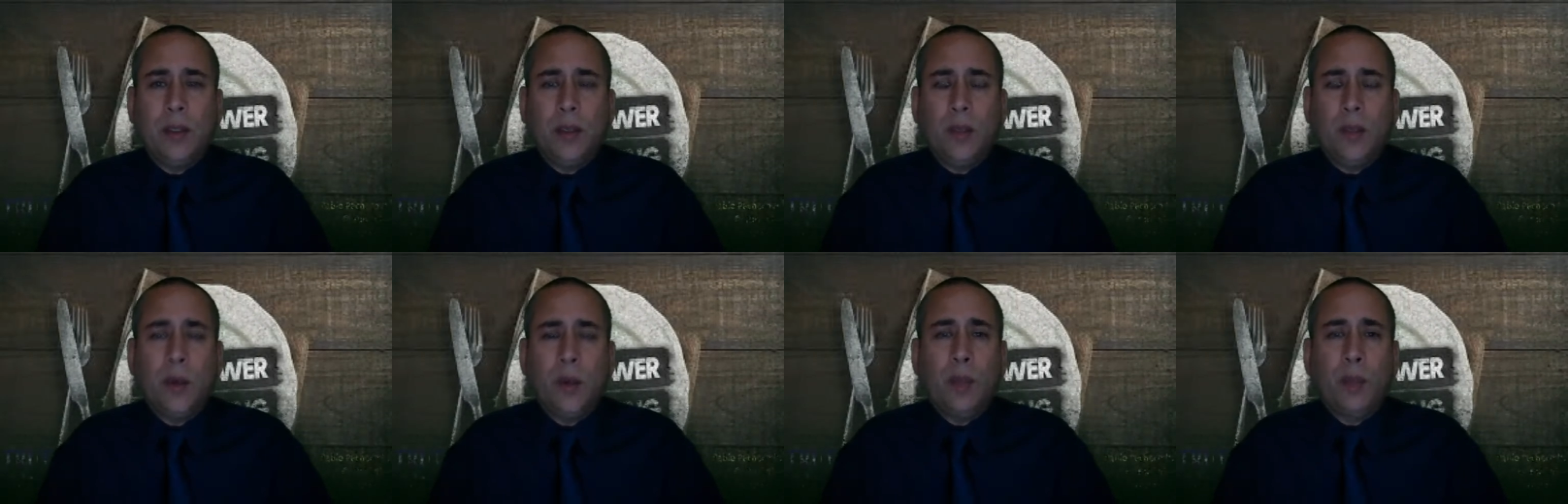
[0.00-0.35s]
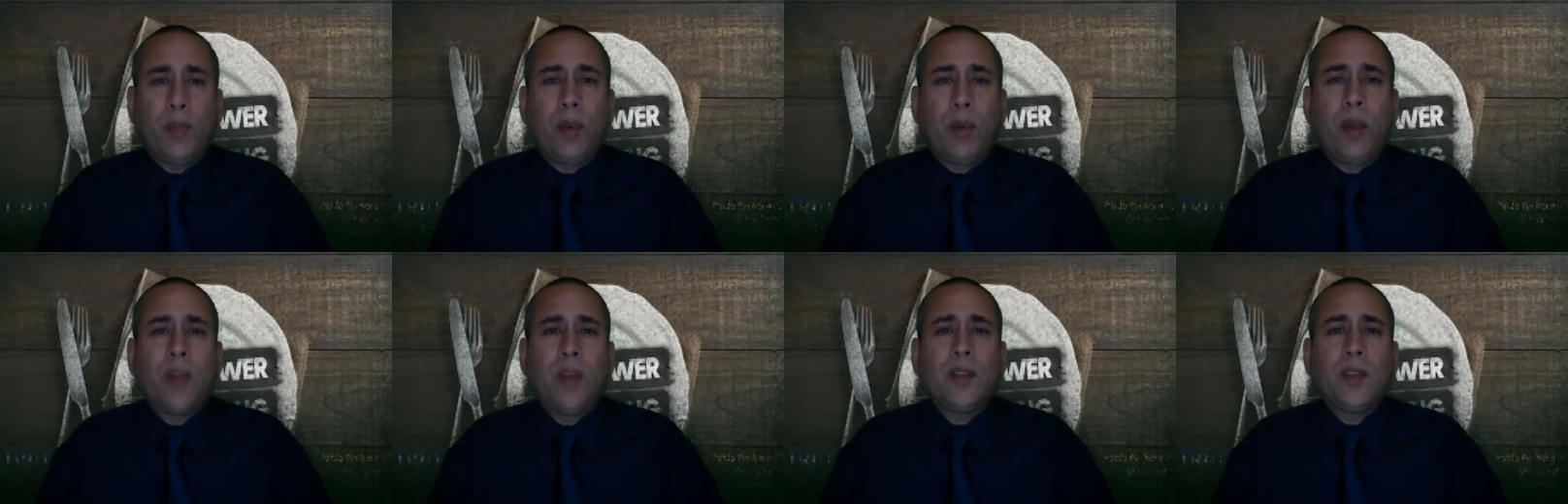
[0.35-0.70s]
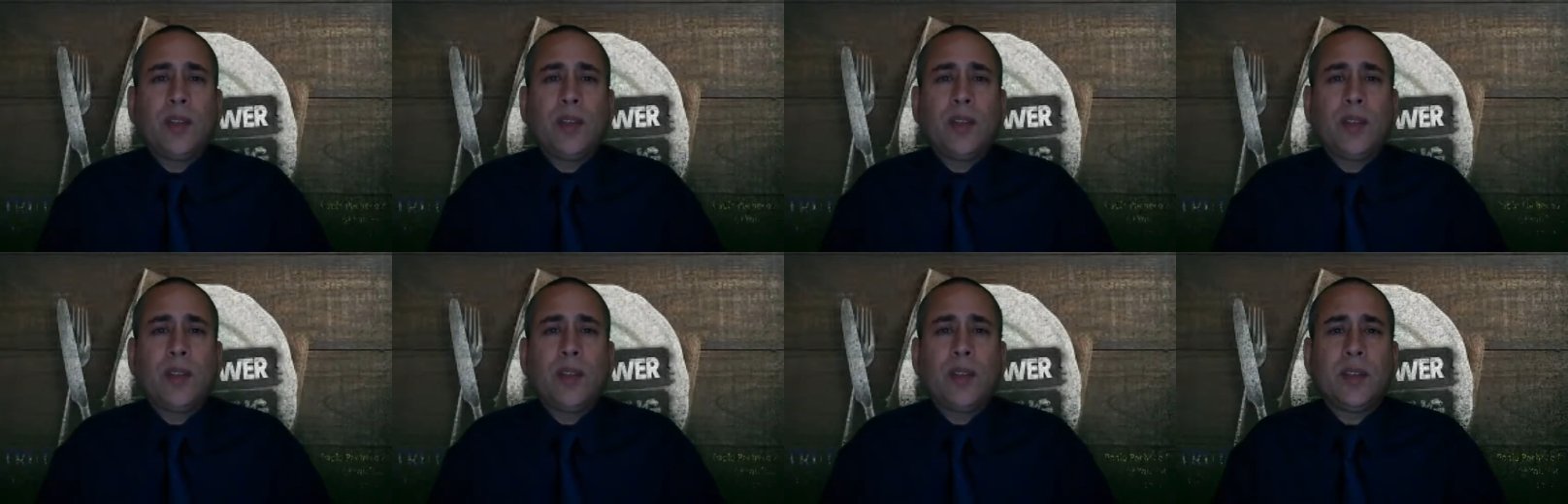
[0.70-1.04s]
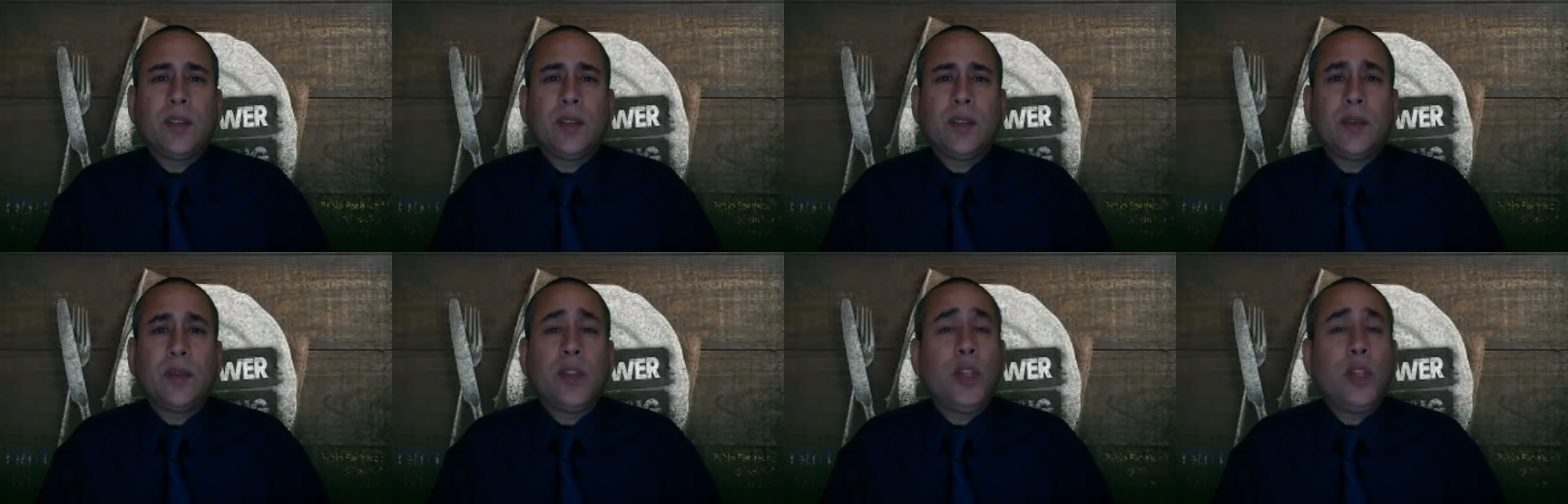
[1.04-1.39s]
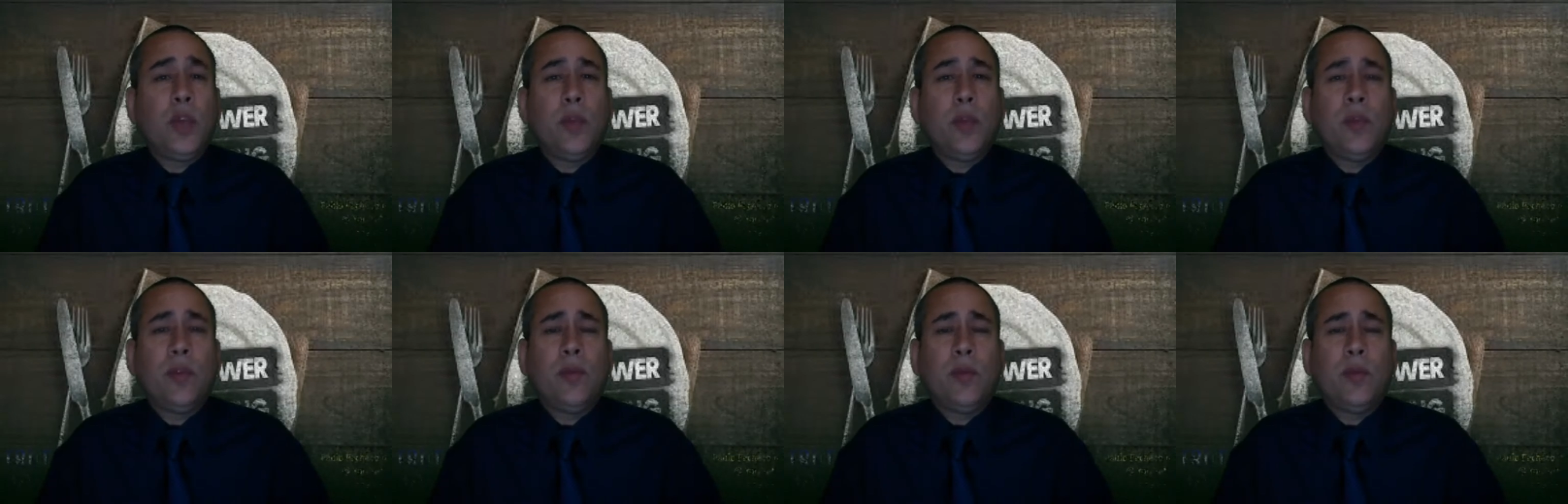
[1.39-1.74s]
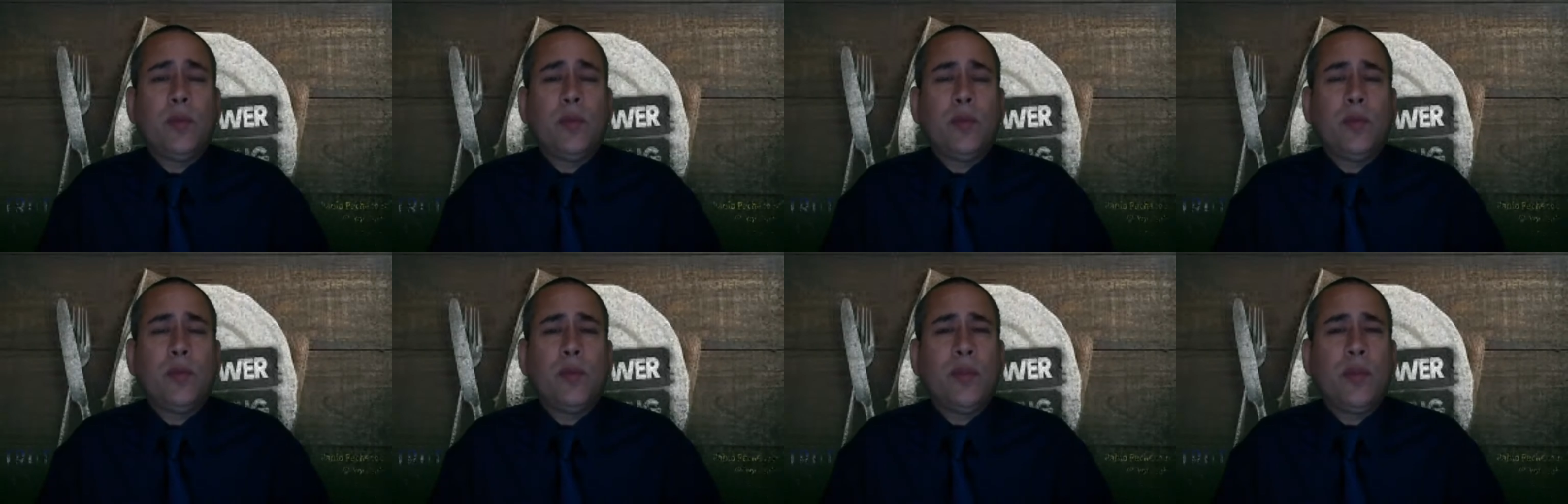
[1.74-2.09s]
We're brothers and sisters of the human
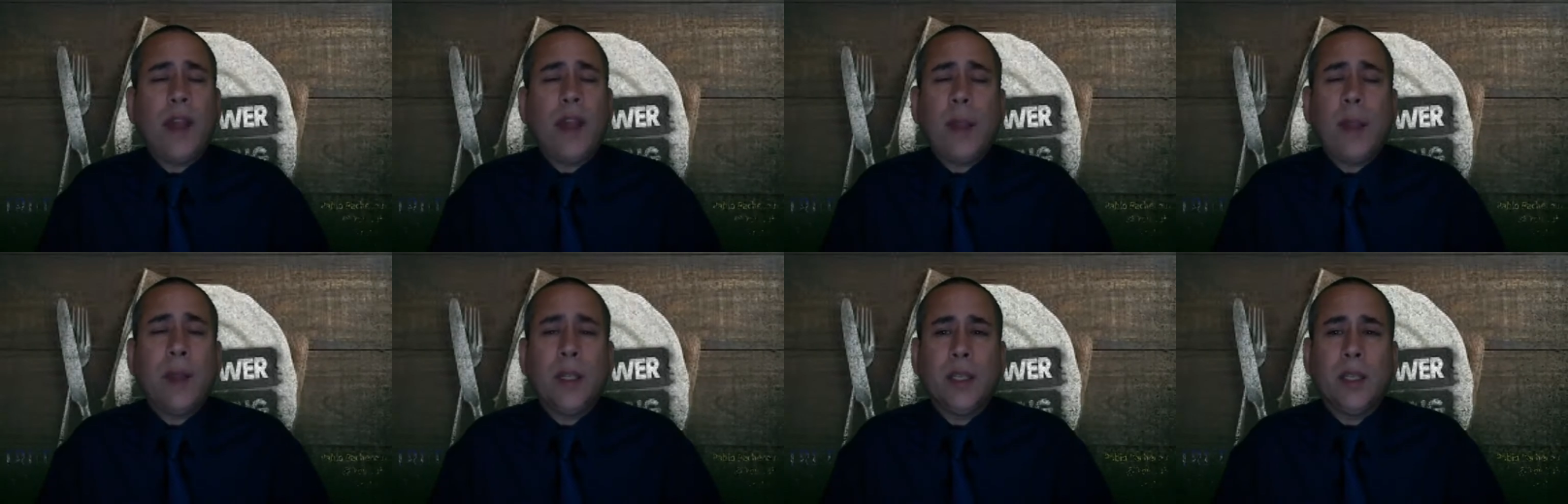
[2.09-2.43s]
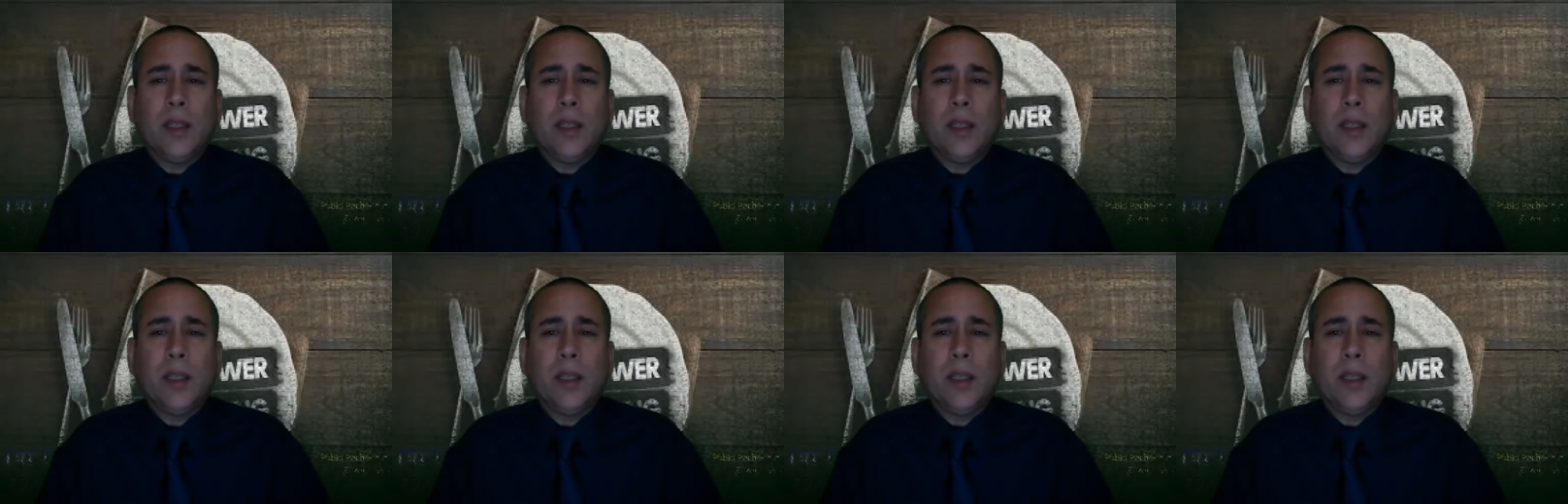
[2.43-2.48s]
family.